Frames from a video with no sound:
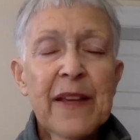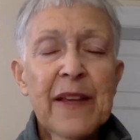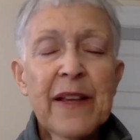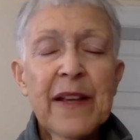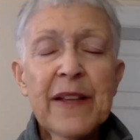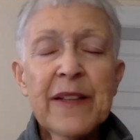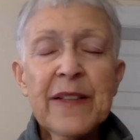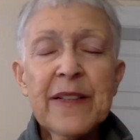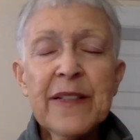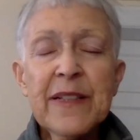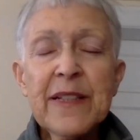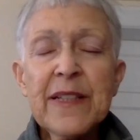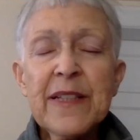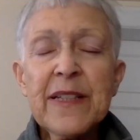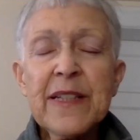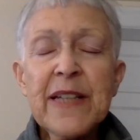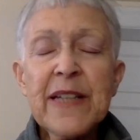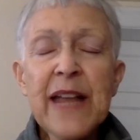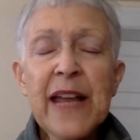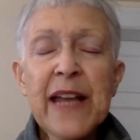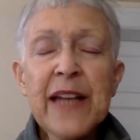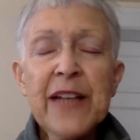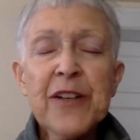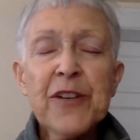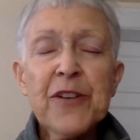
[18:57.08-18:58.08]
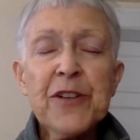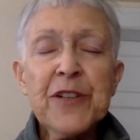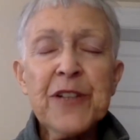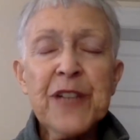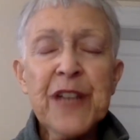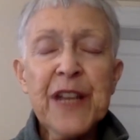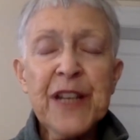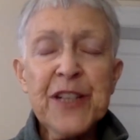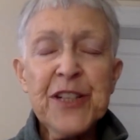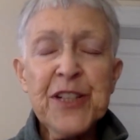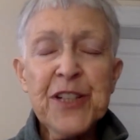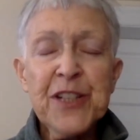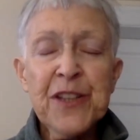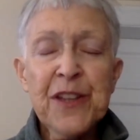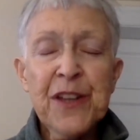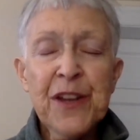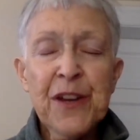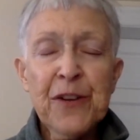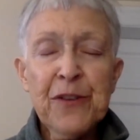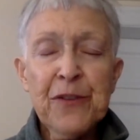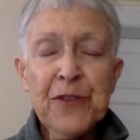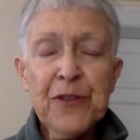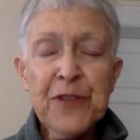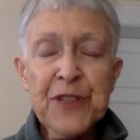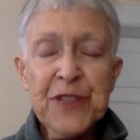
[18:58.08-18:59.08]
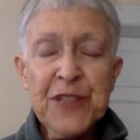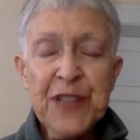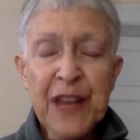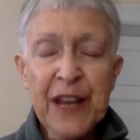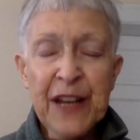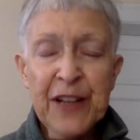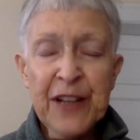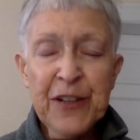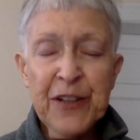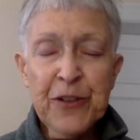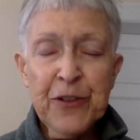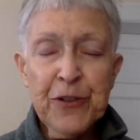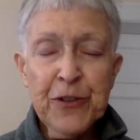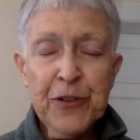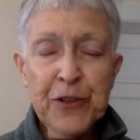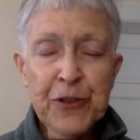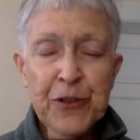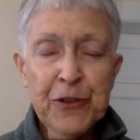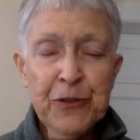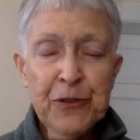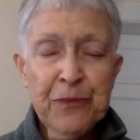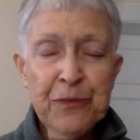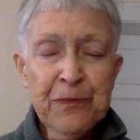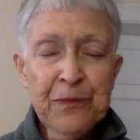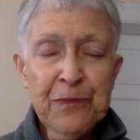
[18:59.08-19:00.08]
And sustain your attention there for a second or two.